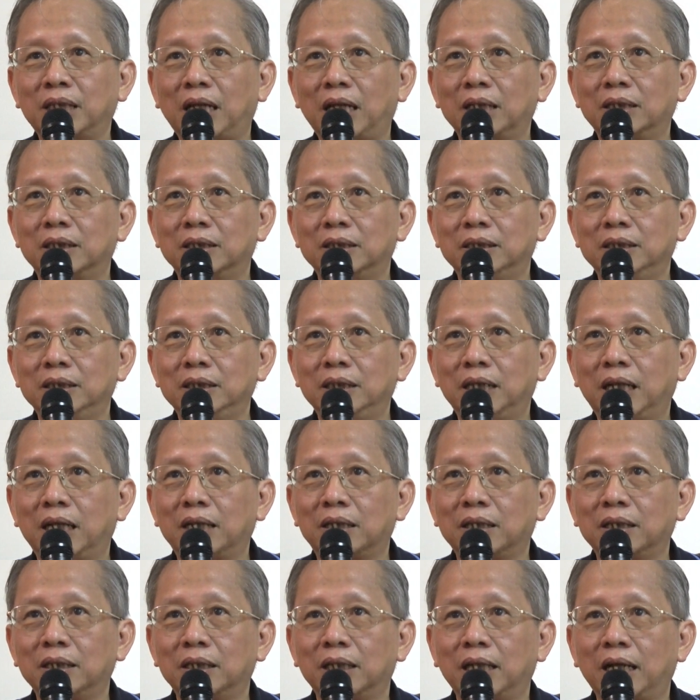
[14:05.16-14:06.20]
suddenly I
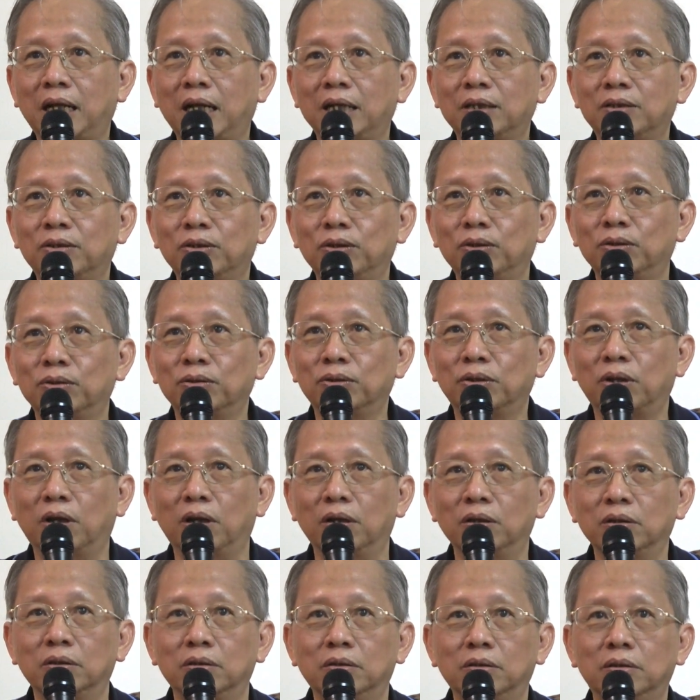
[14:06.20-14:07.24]
realized I got no
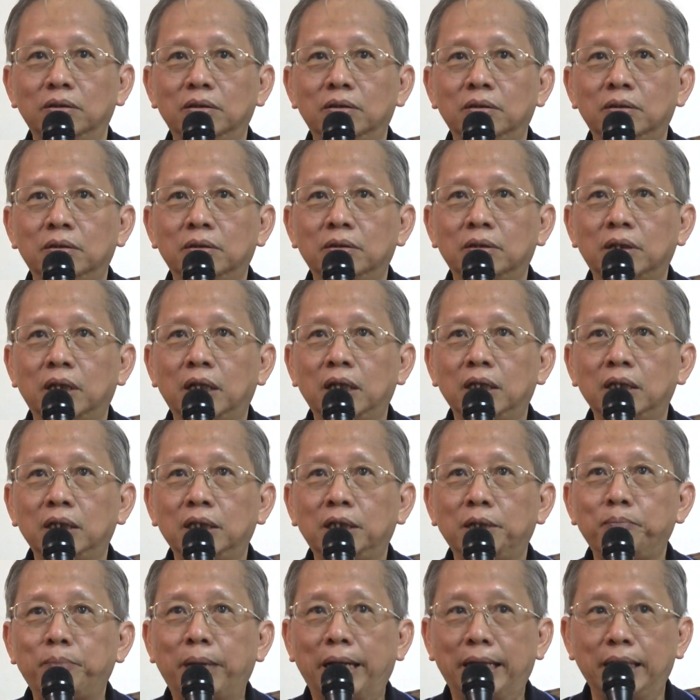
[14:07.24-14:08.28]
thought, no. And
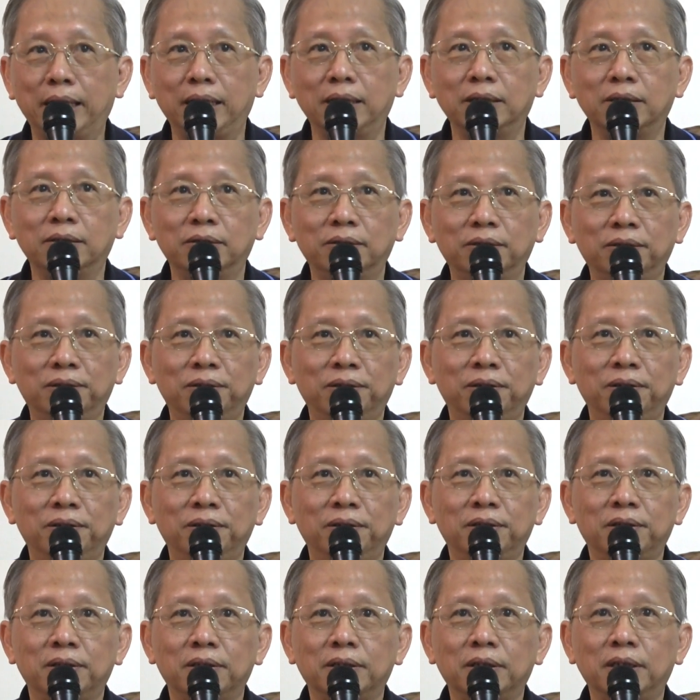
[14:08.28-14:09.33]
they panic.
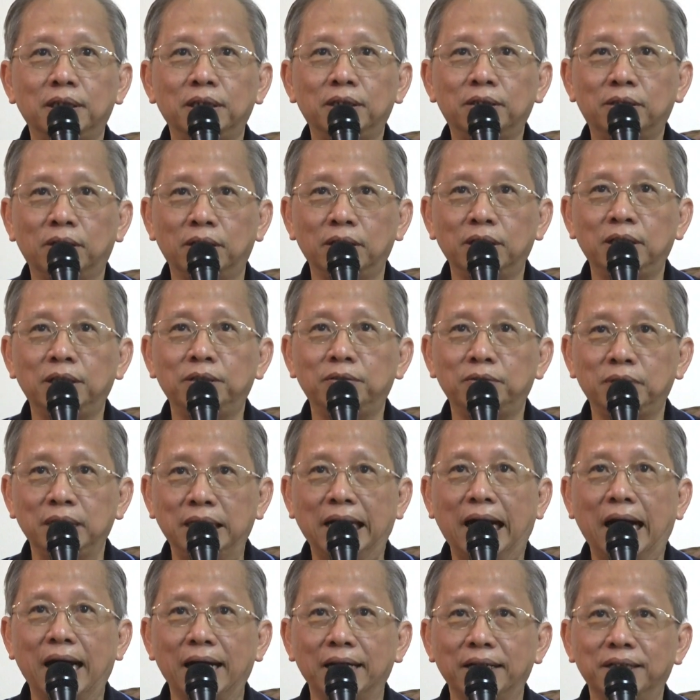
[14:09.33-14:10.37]
They thought they would
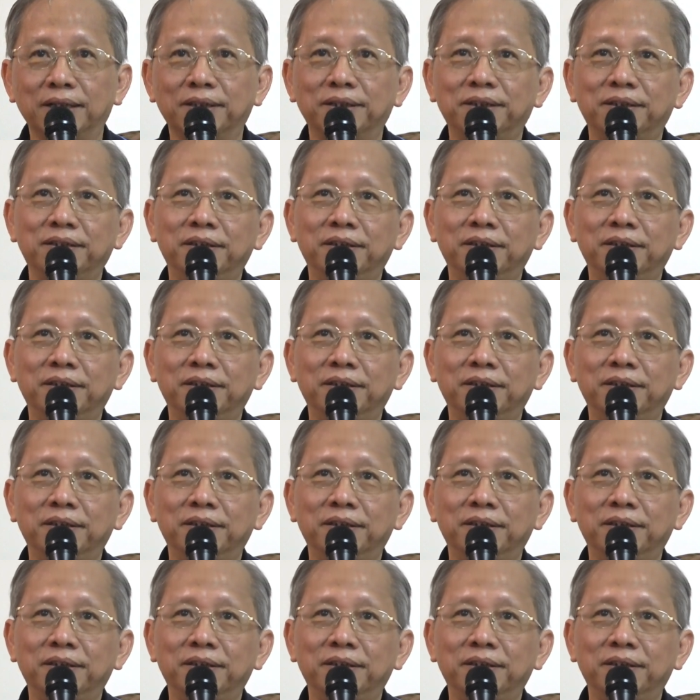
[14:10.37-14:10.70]
die.